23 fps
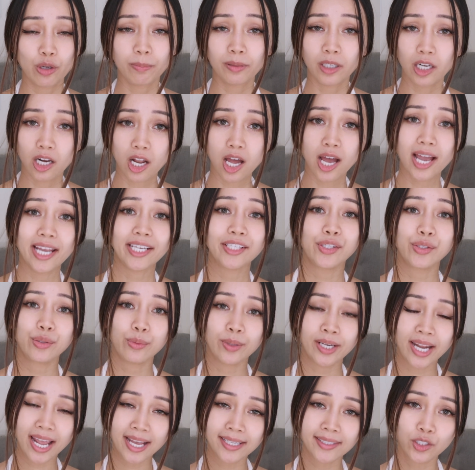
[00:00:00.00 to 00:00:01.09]
apply to
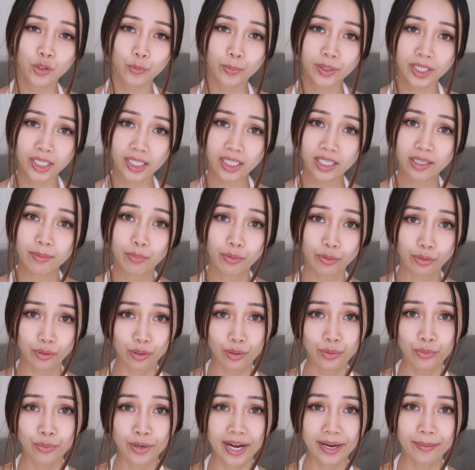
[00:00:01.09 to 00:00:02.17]
an SLP
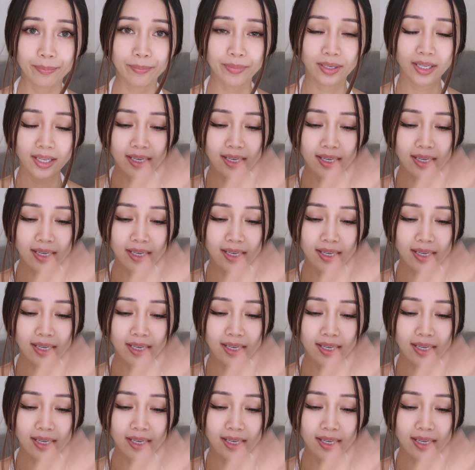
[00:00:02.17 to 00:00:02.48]
program?